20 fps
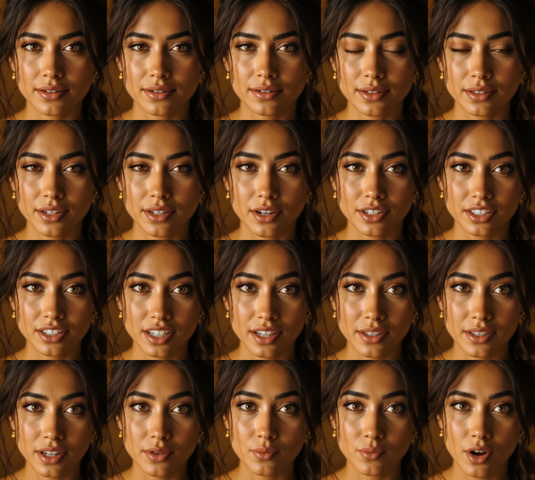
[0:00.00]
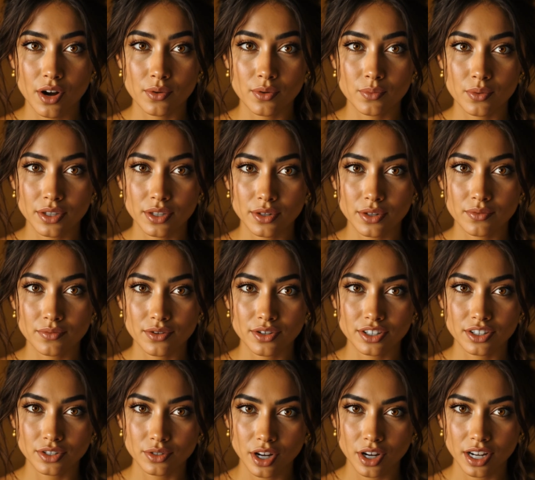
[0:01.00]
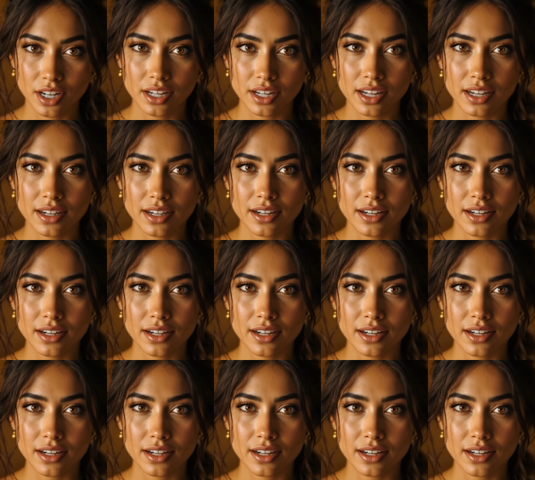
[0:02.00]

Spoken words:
There is nothing wrong with you for struggling.